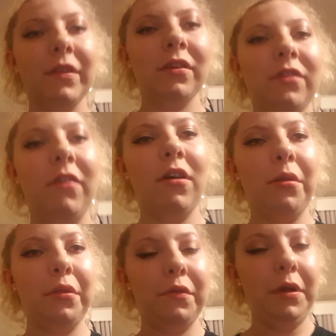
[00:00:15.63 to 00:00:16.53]
So I've got
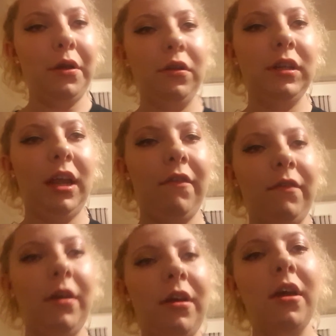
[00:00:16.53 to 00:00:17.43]
three
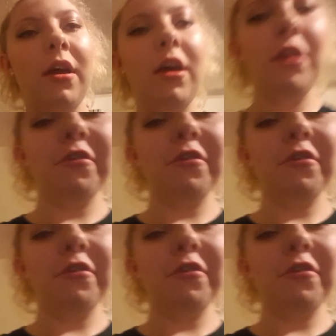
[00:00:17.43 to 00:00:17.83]
altogether, a